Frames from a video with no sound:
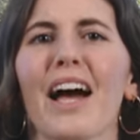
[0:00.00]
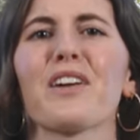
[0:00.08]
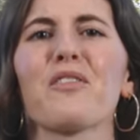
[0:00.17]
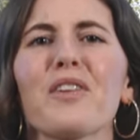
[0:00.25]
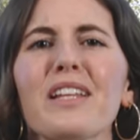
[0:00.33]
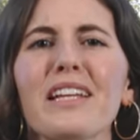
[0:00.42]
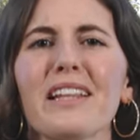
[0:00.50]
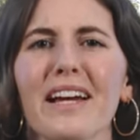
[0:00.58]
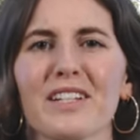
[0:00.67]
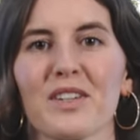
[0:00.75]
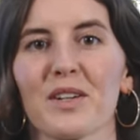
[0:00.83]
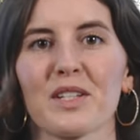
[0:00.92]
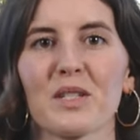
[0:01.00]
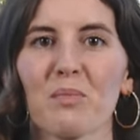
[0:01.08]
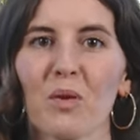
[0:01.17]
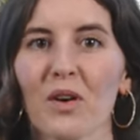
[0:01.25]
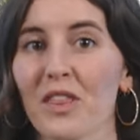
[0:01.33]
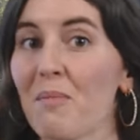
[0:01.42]
I'd really like to
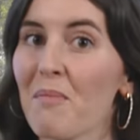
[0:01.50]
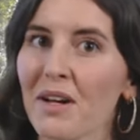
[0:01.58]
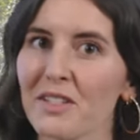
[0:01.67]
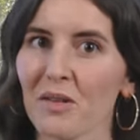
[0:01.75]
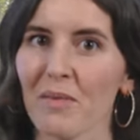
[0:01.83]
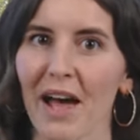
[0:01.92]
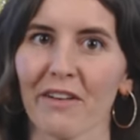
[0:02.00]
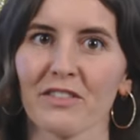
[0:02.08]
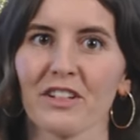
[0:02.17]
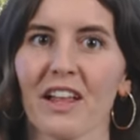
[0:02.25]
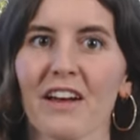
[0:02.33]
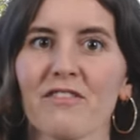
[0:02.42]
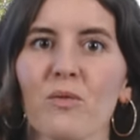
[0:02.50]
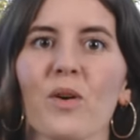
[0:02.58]
explore the Muslim afterlife,